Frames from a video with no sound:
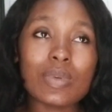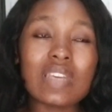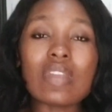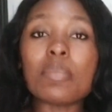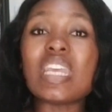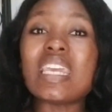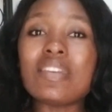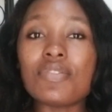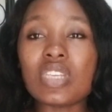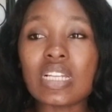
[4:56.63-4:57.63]
We give them in the
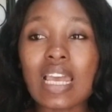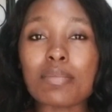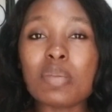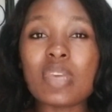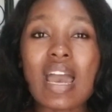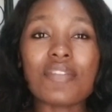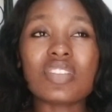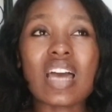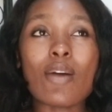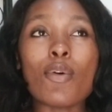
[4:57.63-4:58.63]
evening, like maybe
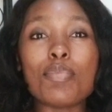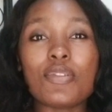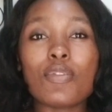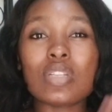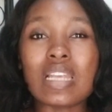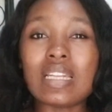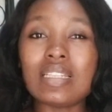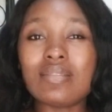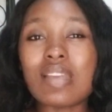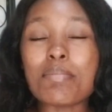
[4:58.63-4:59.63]
after or before
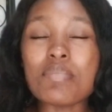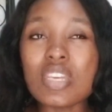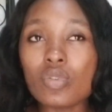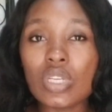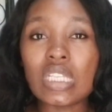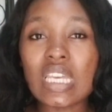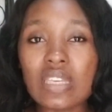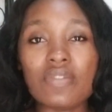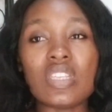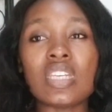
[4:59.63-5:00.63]
the meal in the
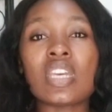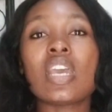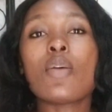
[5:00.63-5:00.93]
evening.